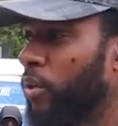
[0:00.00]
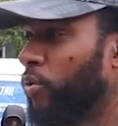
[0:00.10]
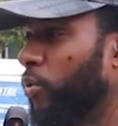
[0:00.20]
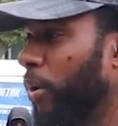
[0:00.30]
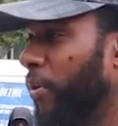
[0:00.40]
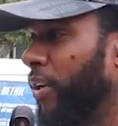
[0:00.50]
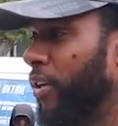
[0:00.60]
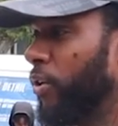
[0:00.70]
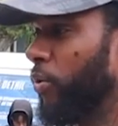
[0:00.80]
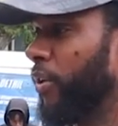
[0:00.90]
So what I'm gonna
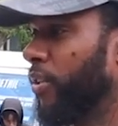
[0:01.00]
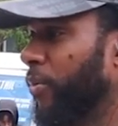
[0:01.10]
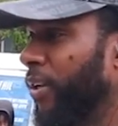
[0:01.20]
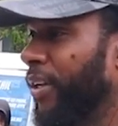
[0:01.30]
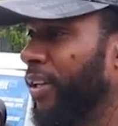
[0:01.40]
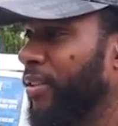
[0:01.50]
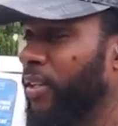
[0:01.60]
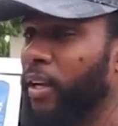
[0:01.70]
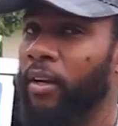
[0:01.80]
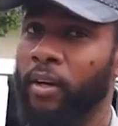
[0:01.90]
do is I'm gonna get
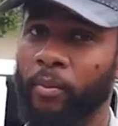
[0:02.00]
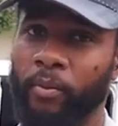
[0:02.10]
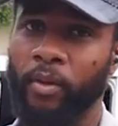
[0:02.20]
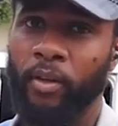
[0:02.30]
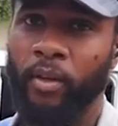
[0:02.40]
set up